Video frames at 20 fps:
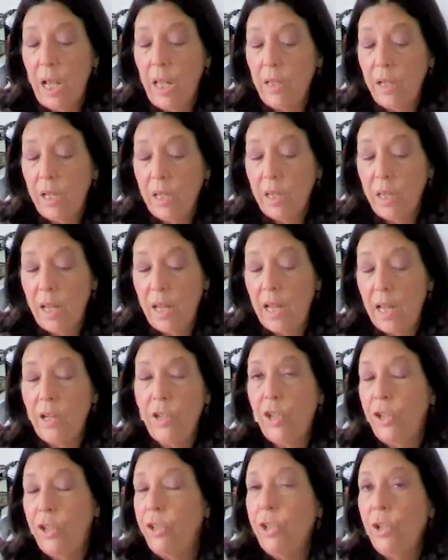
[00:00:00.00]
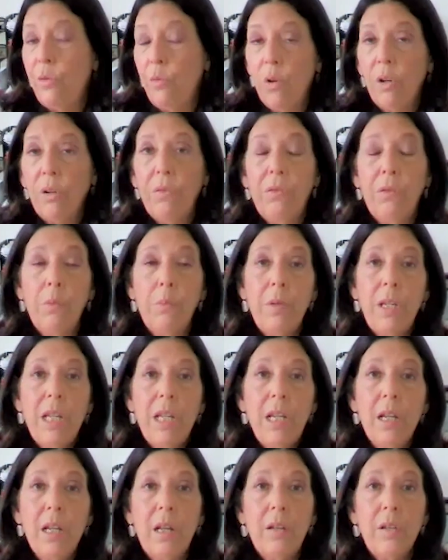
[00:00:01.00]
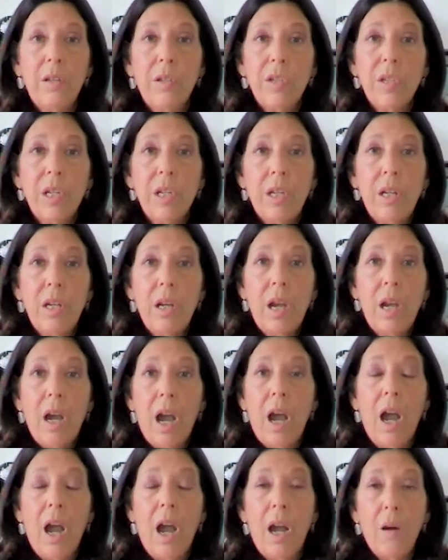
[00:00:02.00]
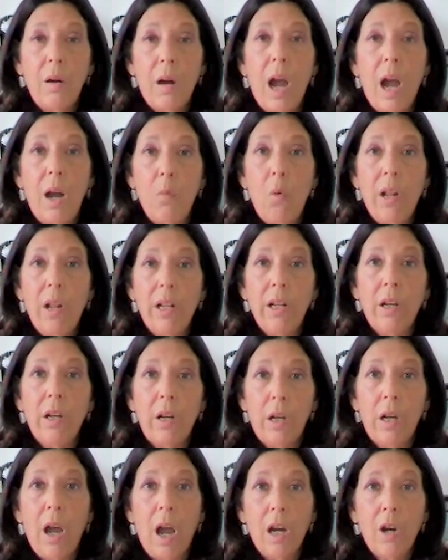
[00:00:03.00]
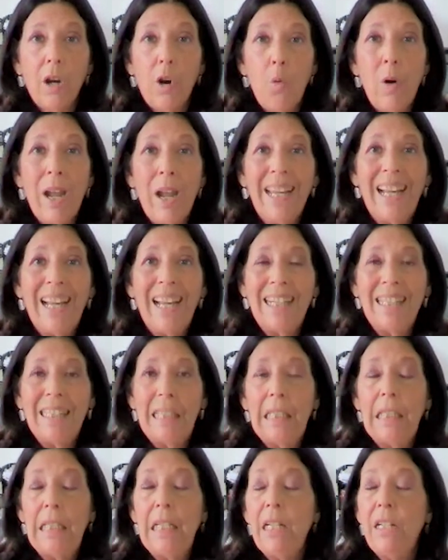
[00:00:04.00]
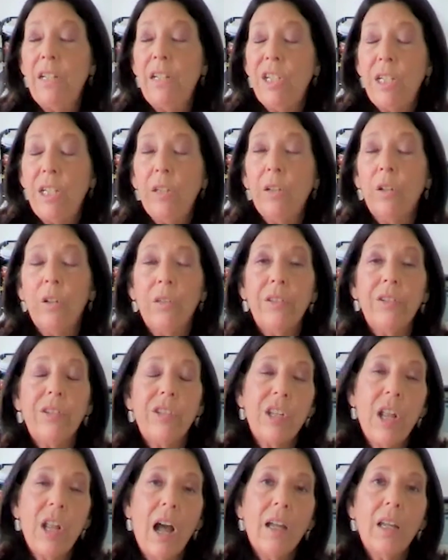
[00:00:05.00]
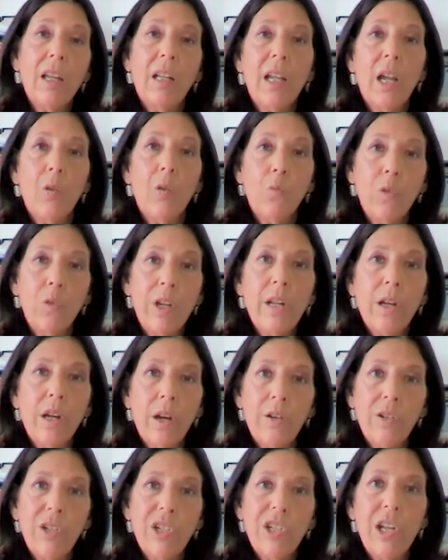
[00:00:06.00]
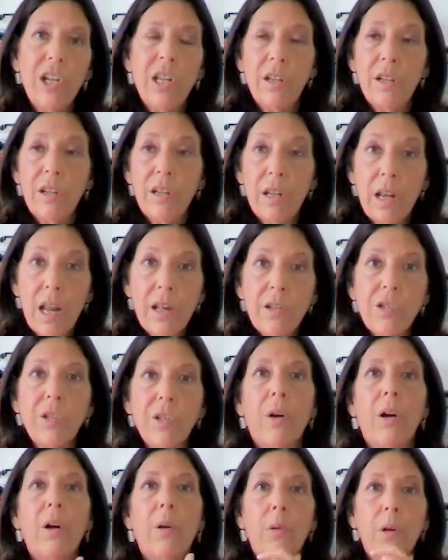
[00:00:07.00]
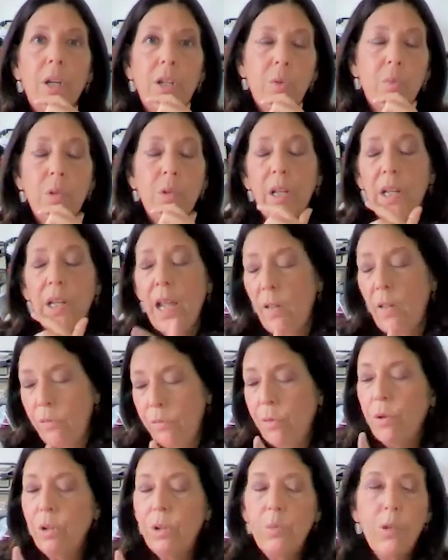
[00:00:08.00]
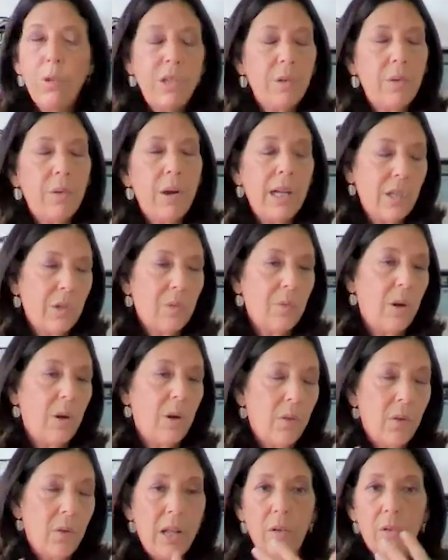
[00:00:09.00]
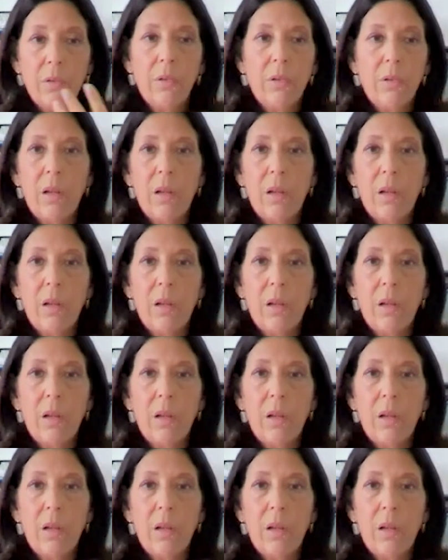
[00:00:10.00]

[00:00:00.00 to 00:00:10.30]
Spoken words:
telling the agents who work for me is, I want a quick, clean deal that's not going to get renegotiated in escrow, because in California we do escrow. I don't